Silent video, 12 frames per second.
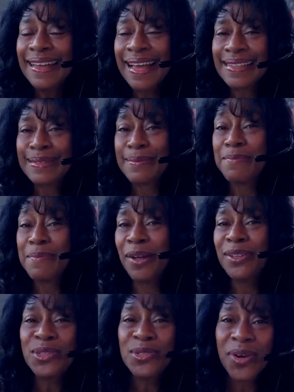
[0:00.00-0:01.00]
as a
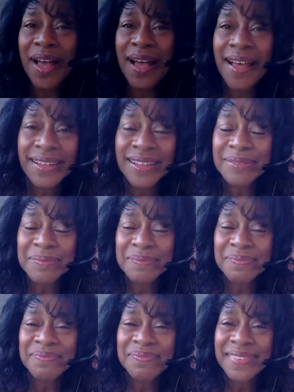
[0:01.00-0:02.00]
mantra
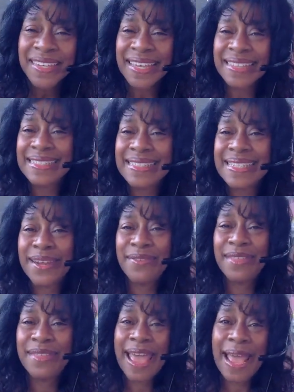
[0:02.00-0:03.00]
instead of
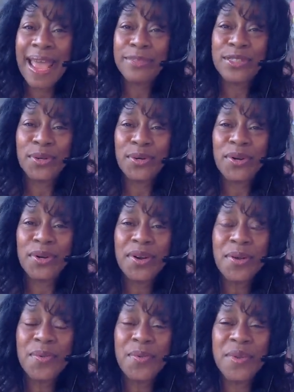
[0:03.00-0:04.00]
the hamster
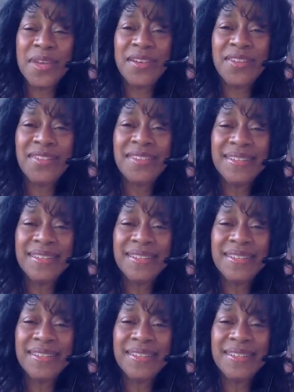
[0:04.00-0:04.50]
wheel?